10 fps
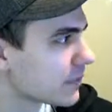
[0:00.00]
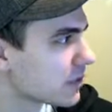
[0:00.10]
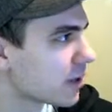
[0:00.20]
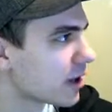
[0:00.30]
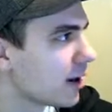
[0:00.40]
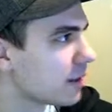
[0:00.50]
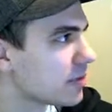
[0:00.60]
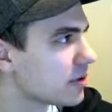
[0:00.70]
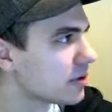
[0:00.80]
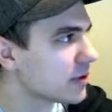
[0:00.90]
Do a
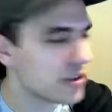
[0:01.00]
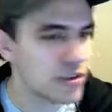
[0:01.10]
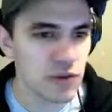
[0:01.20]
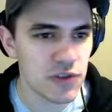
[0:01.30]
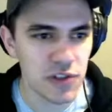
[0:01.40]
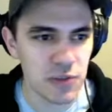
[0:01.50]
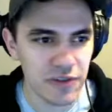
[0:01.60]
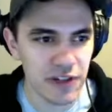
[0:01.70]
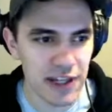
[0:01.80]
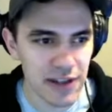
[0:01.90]
couple YouTube
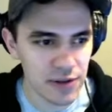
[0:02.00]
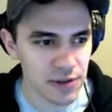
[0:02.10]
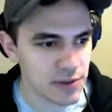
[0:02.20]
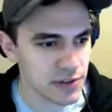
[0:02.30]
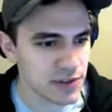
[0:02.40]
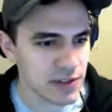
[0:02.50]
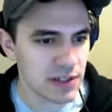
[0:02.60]
videos,